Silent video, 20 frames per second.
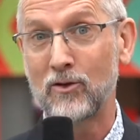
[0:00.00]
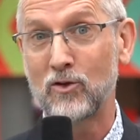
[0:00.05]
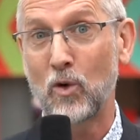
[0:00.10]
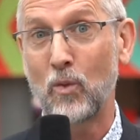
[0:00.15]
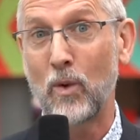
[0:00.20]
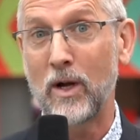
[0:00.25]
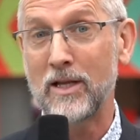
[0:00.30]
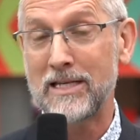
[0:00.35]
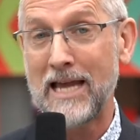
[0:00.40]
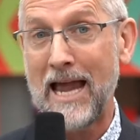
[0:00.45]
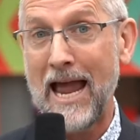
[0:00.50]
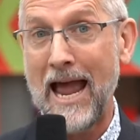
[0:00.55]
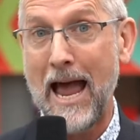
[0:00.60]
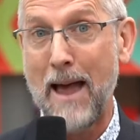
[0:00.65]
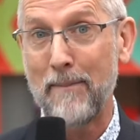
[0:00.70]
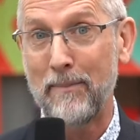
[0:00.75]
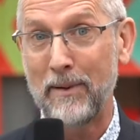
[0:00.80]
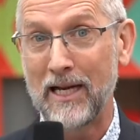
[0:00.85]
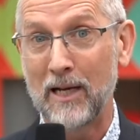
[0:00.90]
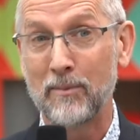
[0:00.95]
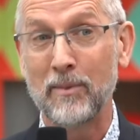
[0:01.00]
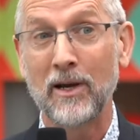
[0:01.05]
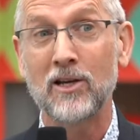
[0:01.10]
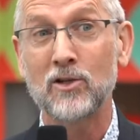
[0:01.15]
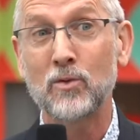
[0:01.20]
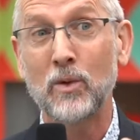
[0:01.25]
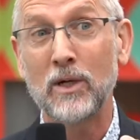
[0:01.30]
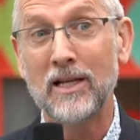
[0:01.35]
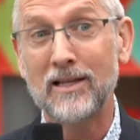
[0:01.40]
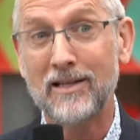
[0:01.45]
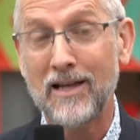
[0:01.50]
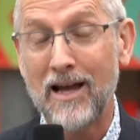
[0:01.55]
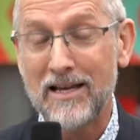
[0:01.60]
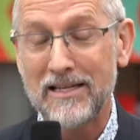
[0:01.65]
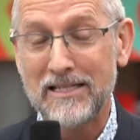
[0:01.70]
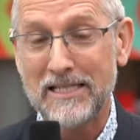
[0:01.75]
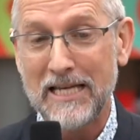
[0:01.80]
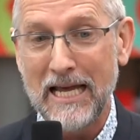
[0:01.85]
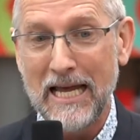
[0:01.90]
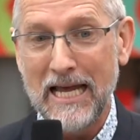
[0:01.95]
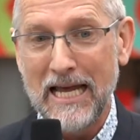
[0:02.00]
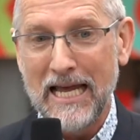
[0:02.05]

to what's happening, because what it does